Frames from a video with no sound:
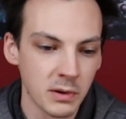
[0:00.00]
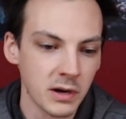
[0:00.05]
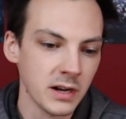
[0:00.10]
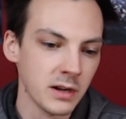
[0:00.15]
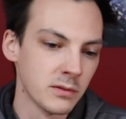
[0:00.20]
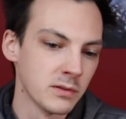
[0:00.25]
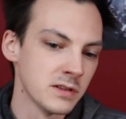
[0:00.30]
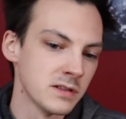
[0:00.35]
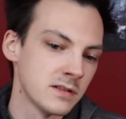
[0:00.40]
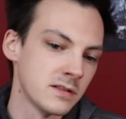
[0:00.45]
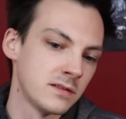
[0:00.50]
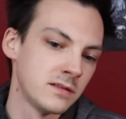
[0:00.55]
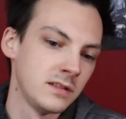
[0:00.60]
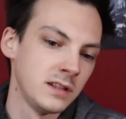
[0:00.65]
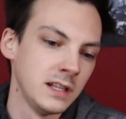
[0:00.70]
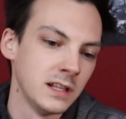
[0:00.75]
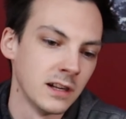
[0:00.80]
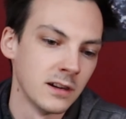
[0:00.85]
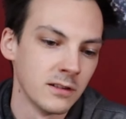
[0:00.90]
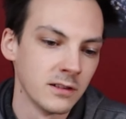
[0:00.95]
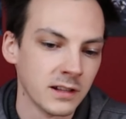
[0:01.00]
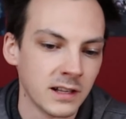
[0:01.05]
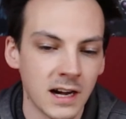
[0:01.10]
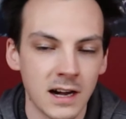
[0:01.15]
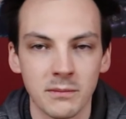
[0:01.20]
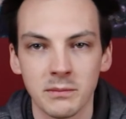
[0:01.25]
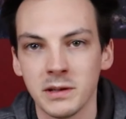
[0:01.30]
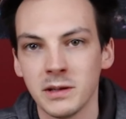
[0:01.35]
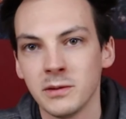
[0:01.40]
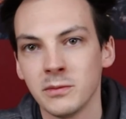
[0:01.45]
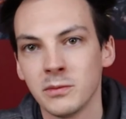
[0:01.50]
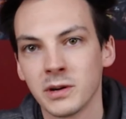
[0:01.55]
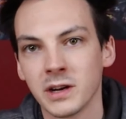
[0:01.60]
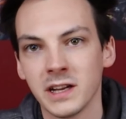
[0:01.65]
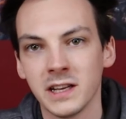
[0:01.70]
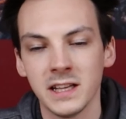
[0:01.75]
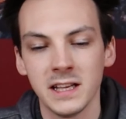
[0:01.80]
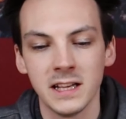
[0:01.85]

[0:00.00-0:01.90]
But it was, it got me what I